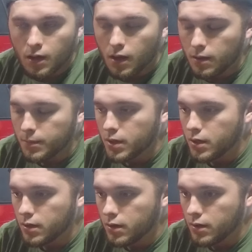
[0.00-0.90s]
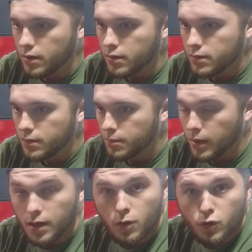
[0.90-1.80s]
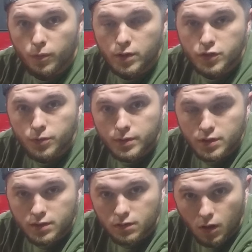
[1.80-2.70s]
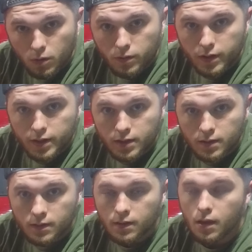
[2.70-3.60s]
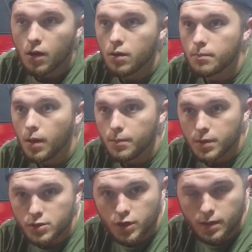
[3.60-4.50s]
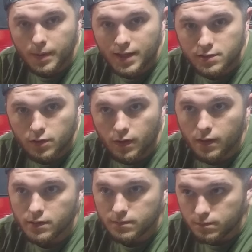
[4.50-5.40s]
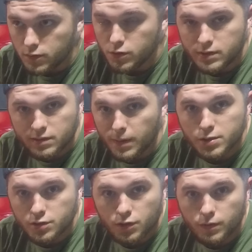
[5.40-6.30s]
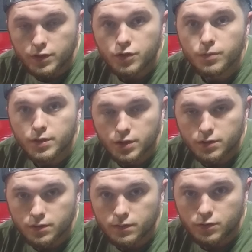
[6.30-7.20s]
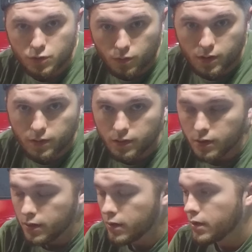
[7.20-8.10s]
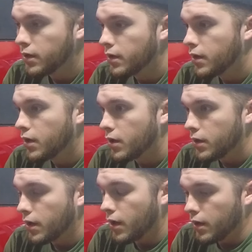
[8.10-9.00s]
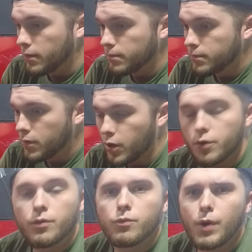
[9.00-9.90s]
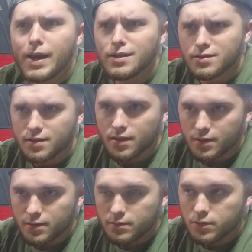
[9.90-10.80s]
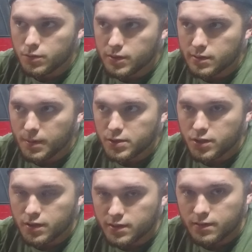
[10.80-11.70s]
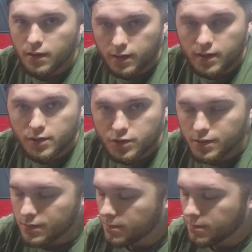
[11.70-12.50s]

I'm gonna, and I only want 2 inches lowering, I'm gonna try to make it so the new suspension is only 2 inches shorter, or raise the new suspension an inch,